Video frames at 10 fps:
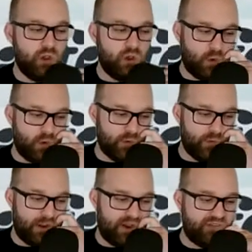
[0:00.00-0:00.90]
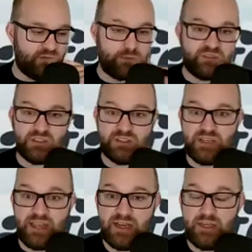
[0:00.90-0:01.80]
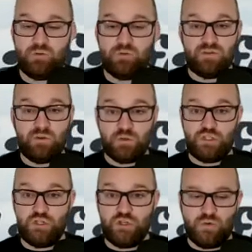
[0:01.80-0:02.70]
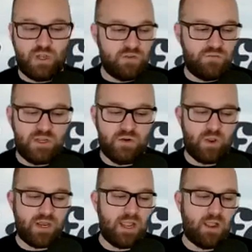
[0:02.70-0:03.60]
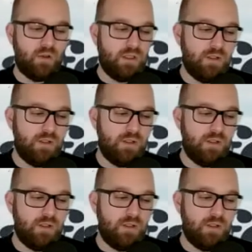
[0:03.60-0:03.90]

or from Cincinnati, who's number 2, undefeated right now,